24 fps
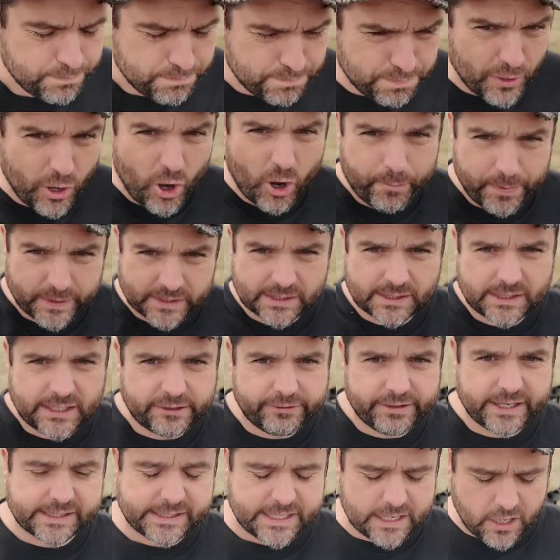blog, but
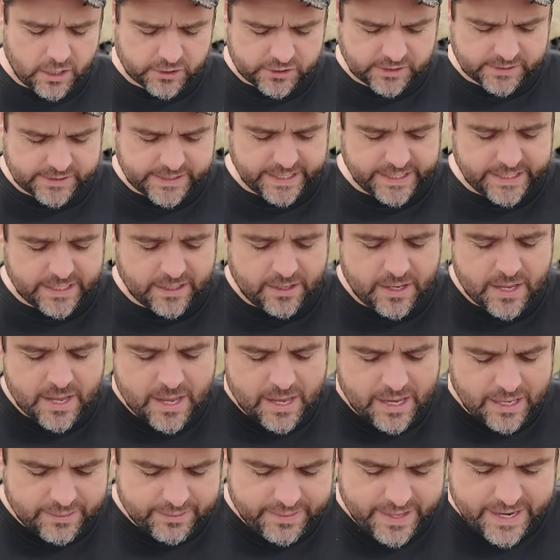serious in Argentina.
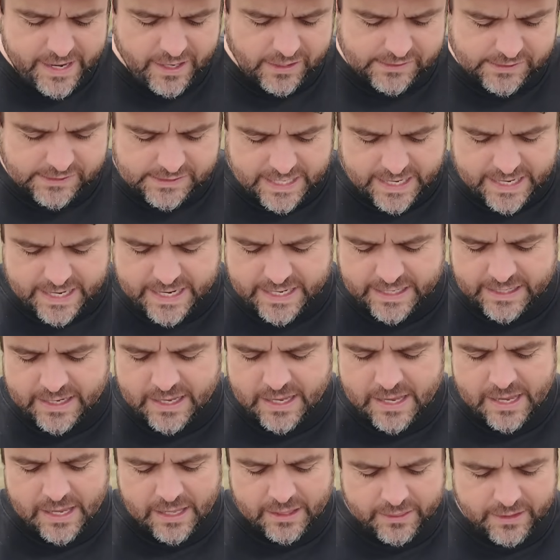And they are saying
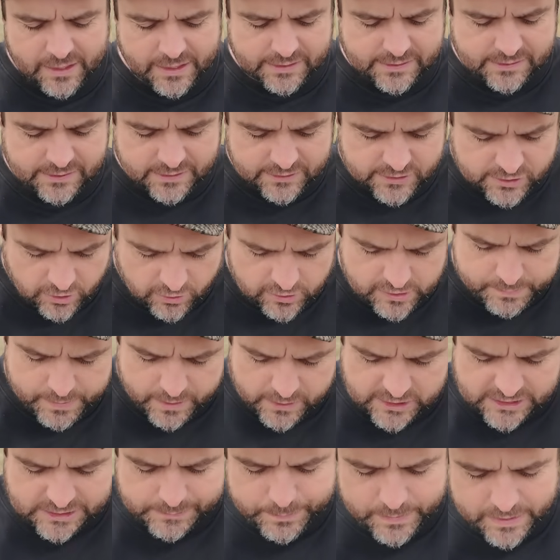that Tottenham
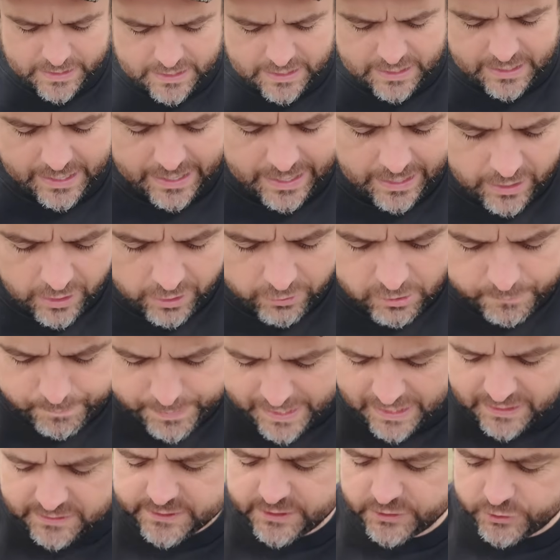Hotspur are
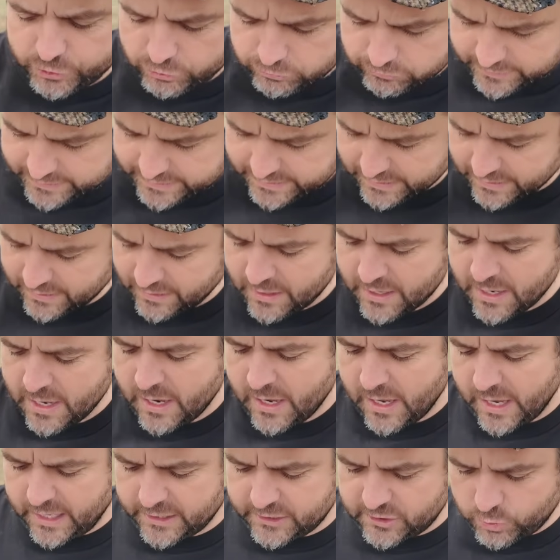about to trigger
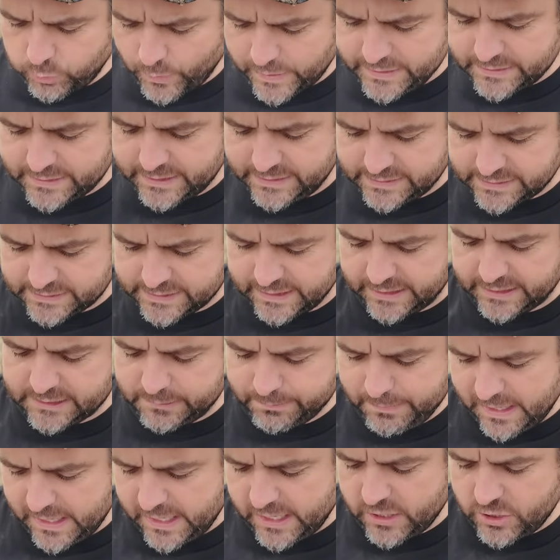a €26
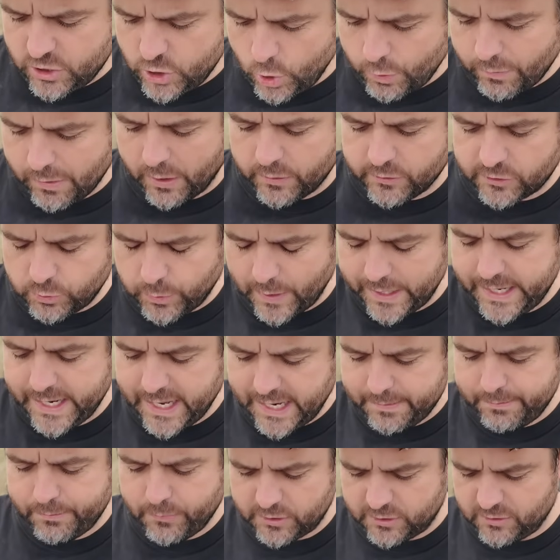million,
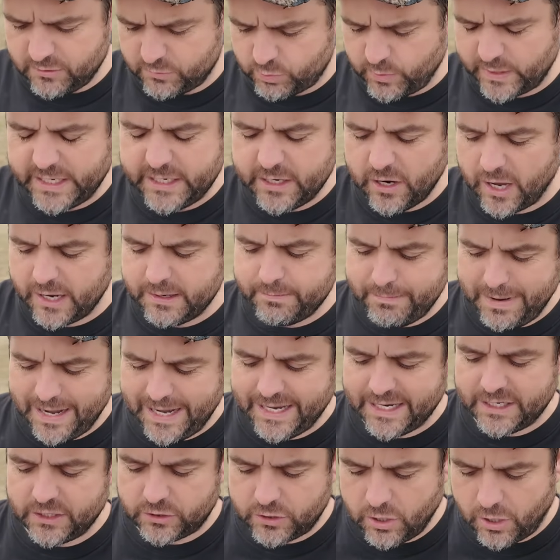$29
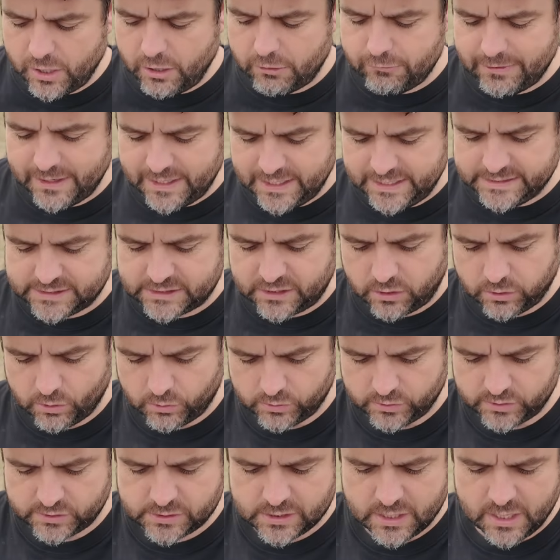million release
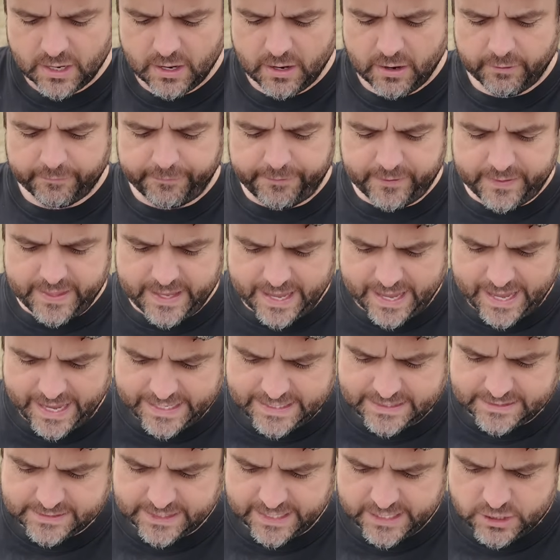clause for their
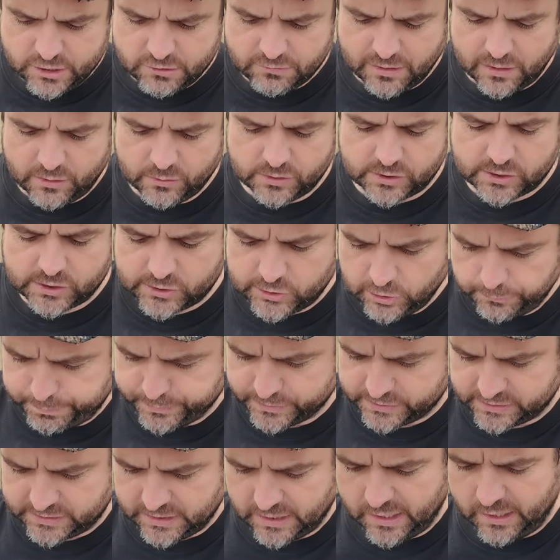18-year-old
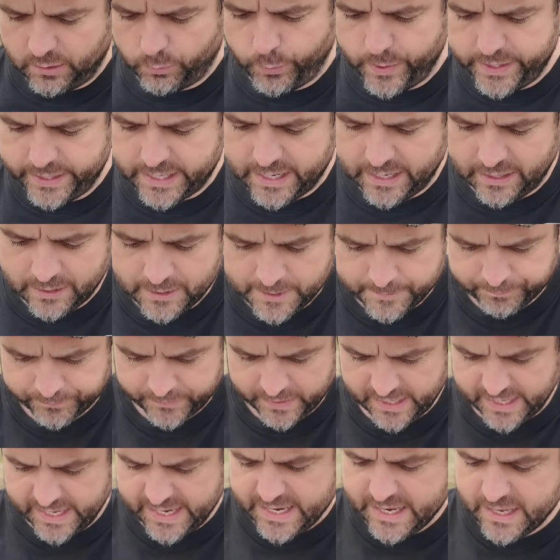superstar winger,
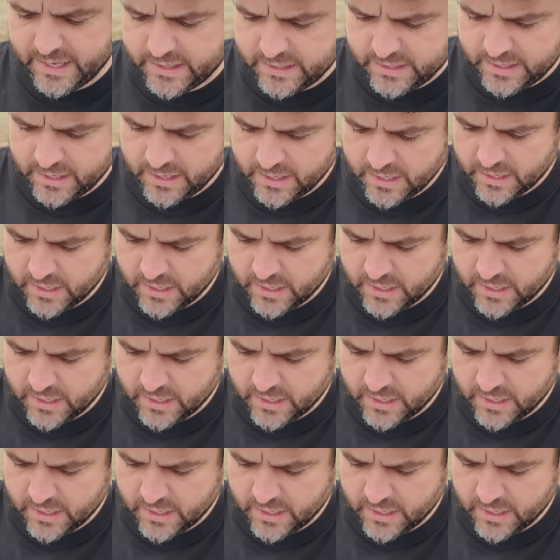Ian